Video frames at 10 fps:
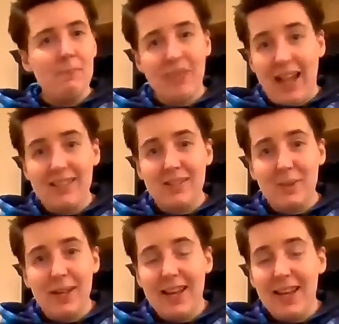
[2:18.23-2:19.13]
That's the
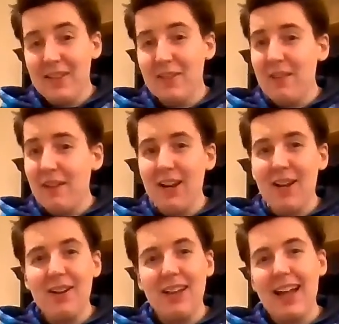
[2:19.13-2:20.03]
way in the fairy
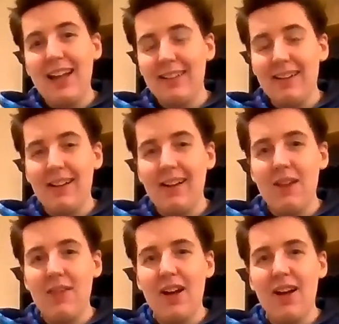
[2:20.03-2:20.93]
old land of
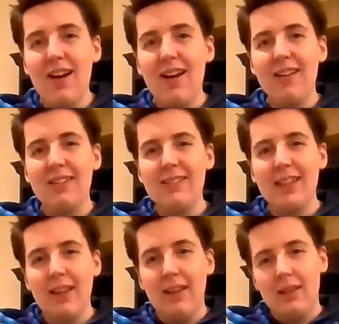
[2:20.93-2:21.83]
Oz.
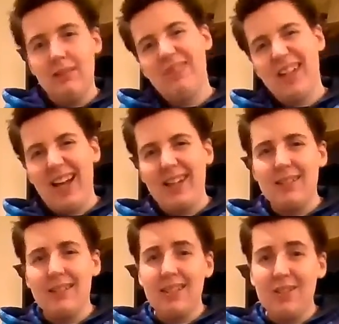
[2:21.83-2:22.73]

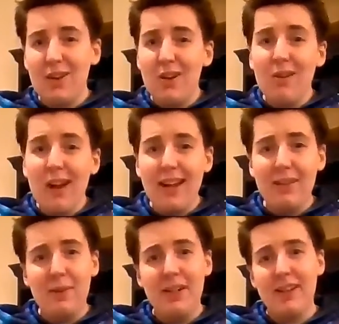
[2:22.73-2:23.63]
Kansas is all right,
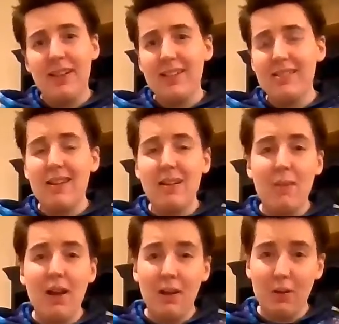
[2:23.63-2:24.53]
but it is not
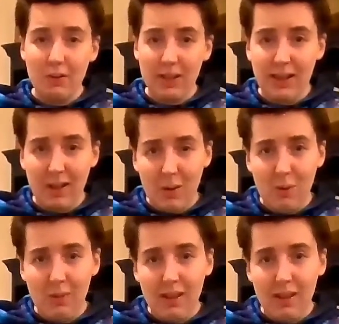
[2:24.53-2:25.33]
my only home.